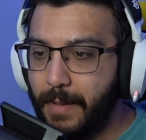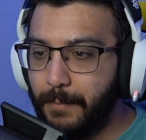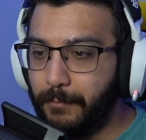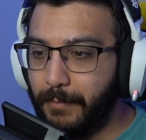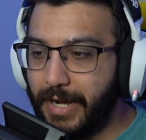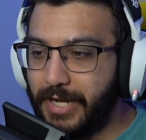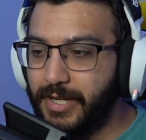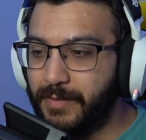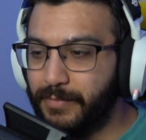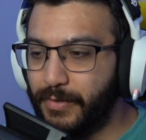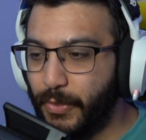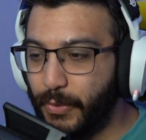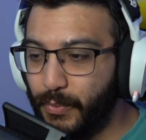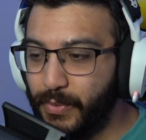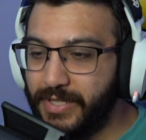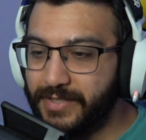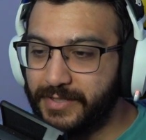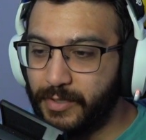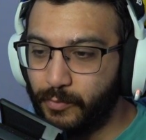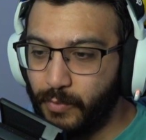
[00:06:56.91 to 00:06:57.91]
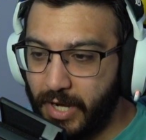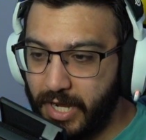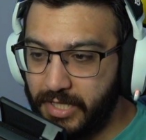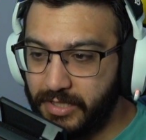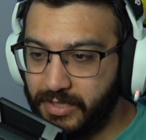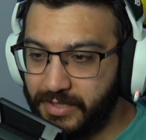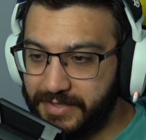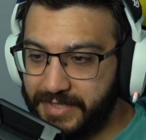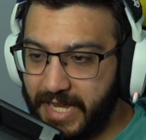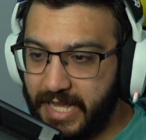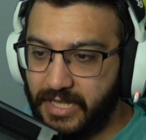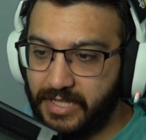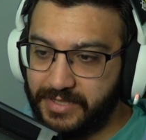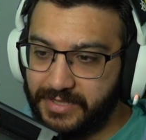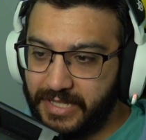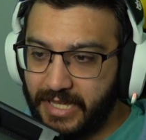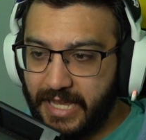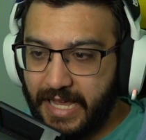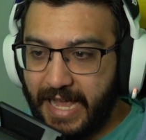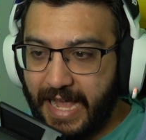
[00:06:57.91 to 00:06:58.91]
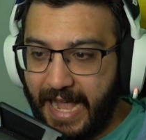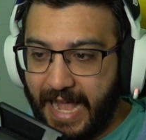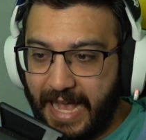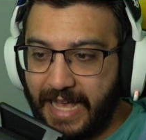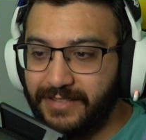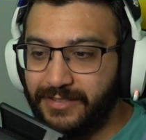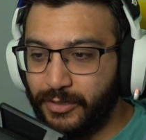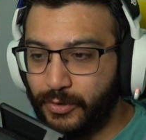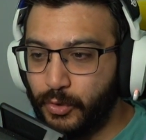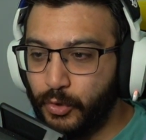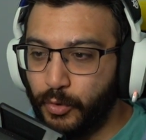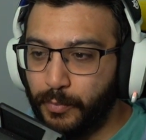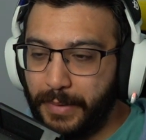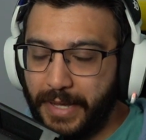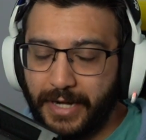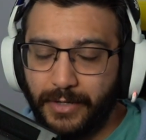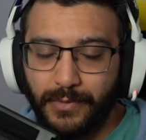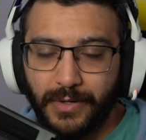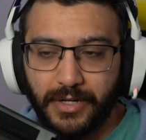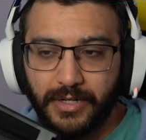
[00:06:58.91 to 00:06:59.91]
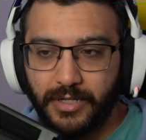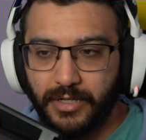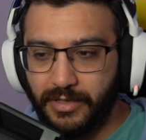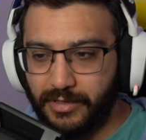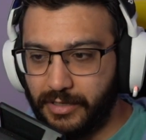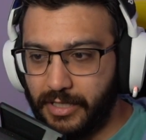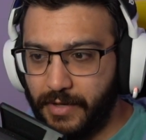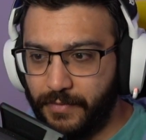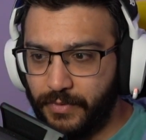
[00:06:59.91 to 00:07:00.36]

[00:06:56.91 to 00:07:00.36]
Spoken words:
My number 3 is the Ryan Gonzalez. Has a cool background. Love